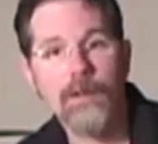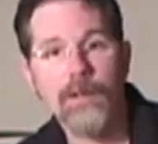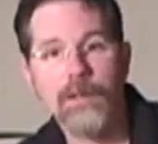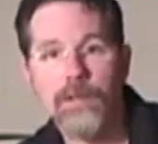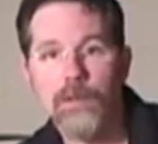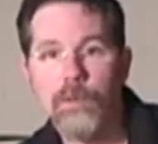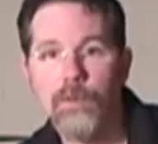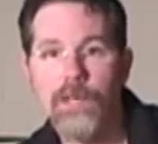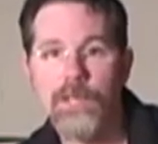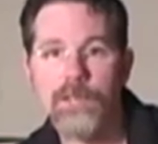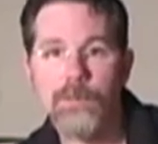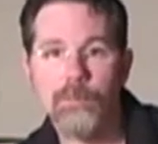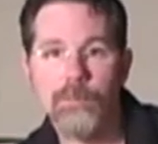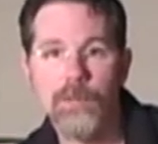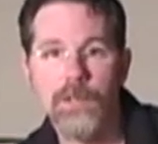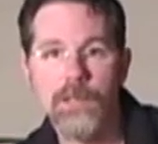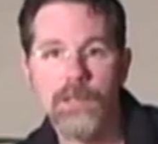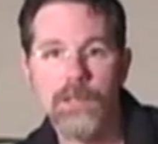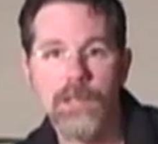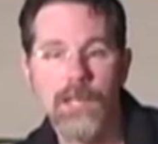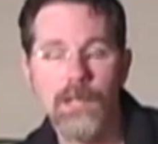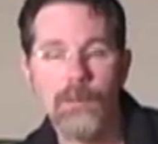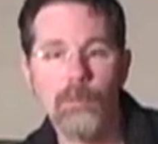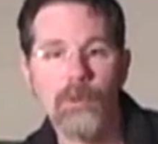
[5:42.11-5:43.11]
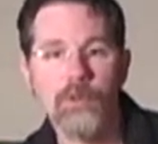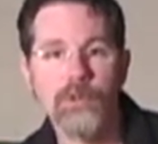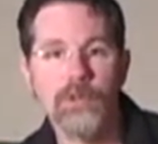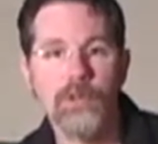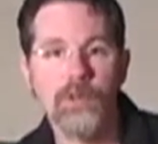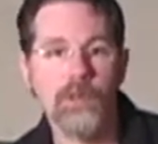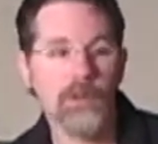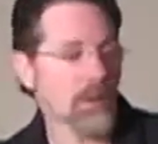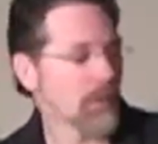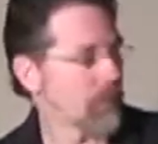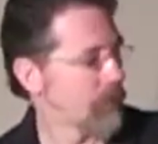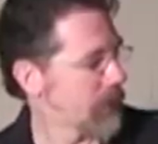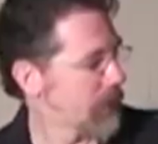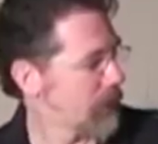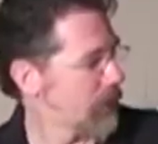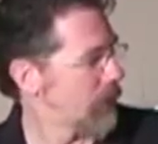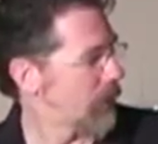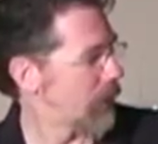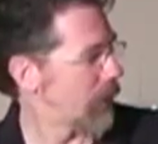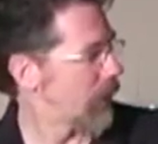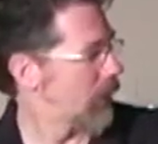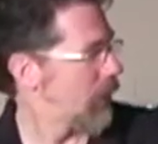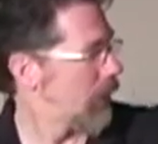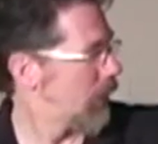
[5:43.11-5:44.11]
a USB cable to your
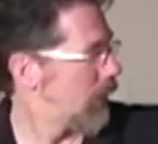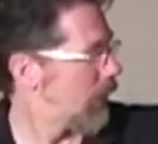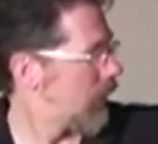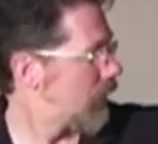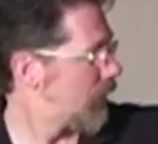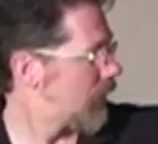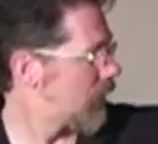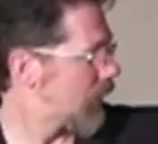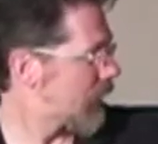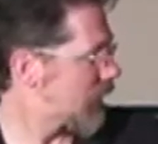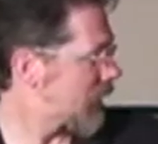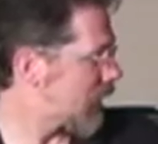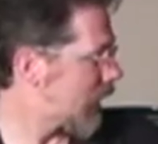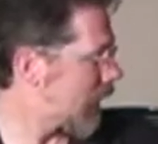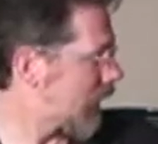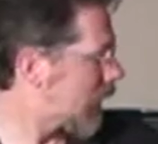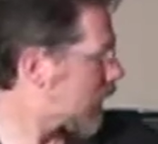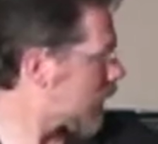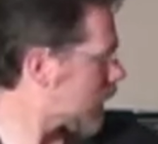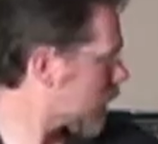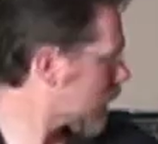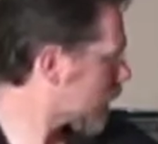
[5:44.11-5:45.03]
computer, just like